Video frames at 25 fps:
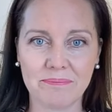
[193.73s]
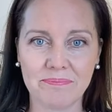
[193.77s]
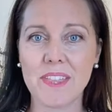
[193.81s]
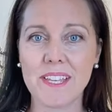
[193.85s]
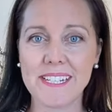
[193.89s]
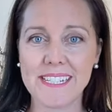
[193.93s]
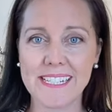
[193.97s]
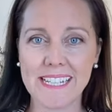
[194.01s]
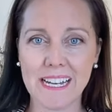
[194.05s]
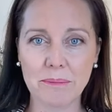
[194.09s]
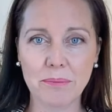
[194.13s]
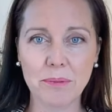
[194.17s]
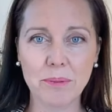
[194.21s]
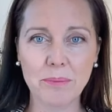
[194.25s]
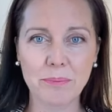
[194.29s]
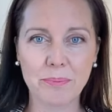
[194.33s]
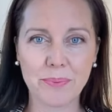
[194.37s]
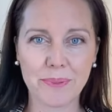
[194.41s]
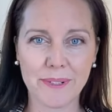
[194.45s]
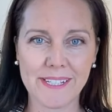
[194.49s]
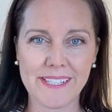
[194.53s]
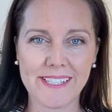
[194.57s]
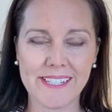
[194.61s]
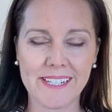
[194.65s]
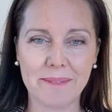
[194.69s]
The
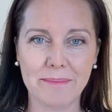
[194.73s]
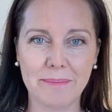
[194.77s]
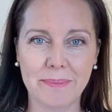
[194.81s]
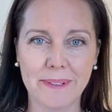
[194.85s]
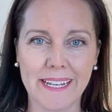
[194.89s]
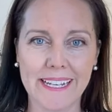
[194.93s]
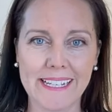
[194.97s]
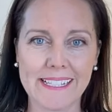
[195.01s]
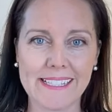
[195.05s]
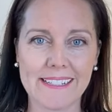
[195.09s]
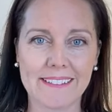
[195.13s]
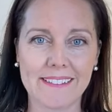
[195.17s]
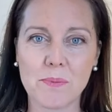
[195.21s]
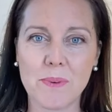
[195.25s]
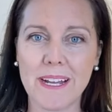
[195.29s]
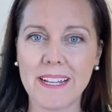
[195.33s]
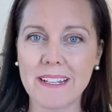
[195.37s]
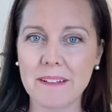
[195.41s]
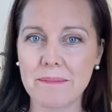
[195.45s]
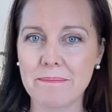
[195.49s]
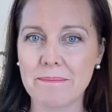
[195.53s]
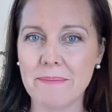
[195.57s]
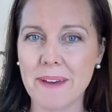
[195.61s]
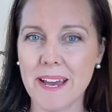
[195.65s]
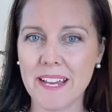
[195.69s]
double-breasted blazer, while
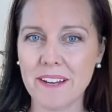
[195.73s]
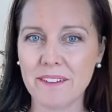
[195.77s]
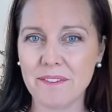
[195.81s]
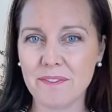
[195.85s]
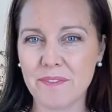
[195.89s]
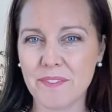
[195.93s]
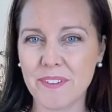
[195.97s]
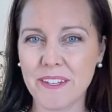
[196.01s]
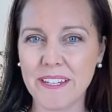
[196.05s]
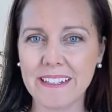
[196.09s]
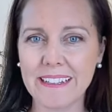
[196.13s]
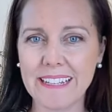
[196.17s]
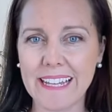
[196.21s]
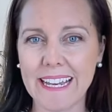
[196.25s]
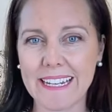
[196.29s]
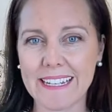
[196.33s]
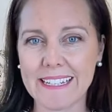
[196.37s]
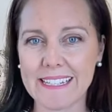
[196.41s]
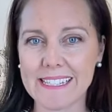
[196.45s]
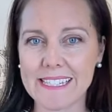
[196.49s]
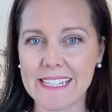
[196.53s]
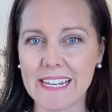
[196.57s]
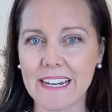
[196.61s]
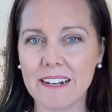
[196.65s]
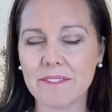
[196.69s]
it might feel like
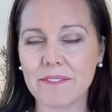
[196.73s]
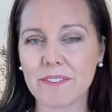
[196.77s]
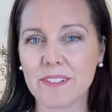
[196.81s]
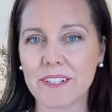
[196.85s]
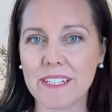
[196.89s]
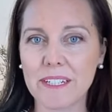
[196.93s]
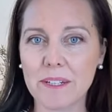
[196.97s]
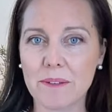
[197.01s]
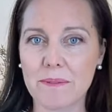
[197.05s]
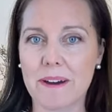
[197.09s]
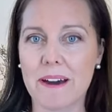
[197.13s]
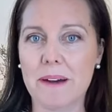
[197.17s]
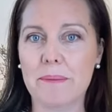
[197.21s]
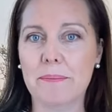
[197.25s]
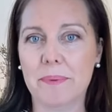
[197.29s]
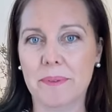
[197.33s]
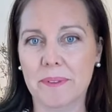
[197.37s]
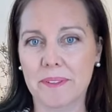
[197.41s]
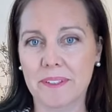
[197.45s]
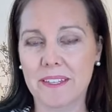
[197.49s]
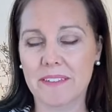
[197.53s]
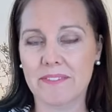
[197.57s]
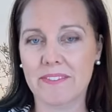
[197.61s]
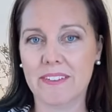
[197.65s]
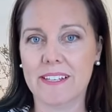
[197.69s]
it's covering you up
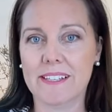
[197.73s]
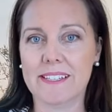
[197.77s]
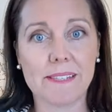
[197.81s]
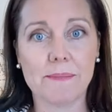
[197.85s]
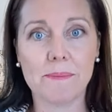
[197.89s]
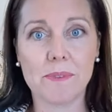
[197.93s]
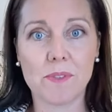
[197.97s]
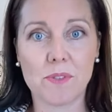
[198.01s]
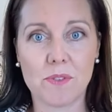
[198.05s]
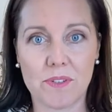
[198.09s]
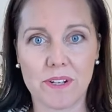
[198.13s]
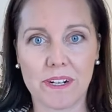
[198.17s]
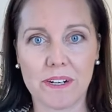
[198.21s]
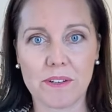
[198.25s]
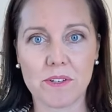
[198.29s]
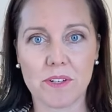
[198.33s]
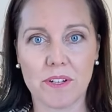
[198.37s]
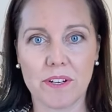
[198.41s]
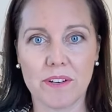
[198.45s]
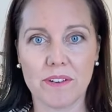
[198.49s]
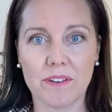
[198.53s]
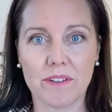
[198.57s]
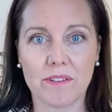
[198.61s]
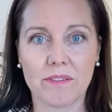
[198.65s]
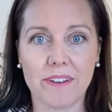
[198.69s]
and giving some
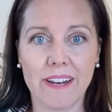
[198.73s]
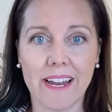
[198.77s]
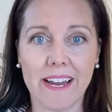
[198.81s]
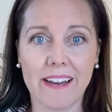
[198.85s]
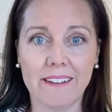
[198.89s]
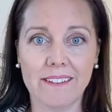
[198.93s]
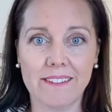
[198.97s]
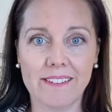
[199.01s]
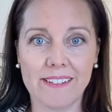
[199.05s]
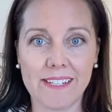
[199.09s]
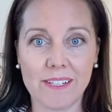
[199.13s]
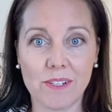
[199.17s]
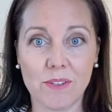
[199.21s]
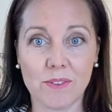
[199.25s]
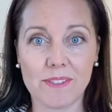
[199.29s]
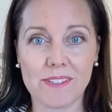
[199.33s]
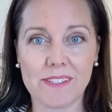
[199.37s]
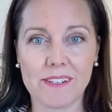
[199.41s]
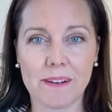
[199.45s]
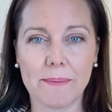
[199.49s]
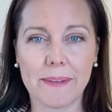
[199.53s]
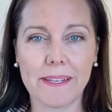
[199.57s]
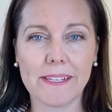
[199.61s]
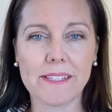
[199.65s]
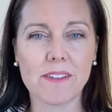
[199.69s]
structure around your
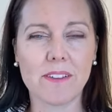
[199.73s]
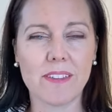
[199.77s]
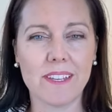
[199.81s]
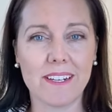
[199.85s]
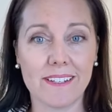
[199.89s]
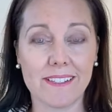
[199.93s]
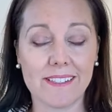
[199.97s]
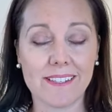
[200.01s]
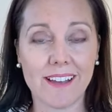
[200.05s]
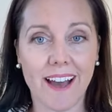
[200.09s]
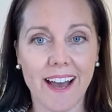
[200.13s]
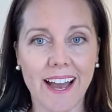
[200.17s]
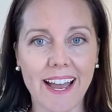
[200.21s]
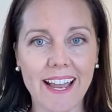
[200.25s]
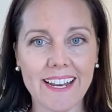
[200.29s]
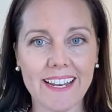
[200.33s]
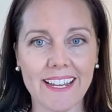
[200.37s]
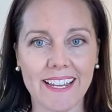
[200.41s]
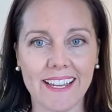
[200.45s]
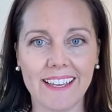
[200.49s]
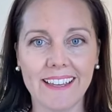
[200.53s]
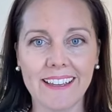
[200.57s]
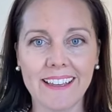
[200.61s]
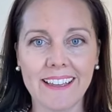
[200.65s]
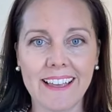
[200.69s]
stomach so that it's
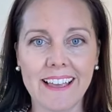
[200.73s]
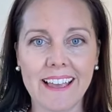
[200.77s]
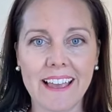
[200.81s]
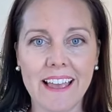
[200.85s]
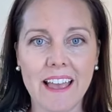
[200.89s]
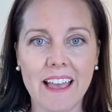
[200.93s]
hiding,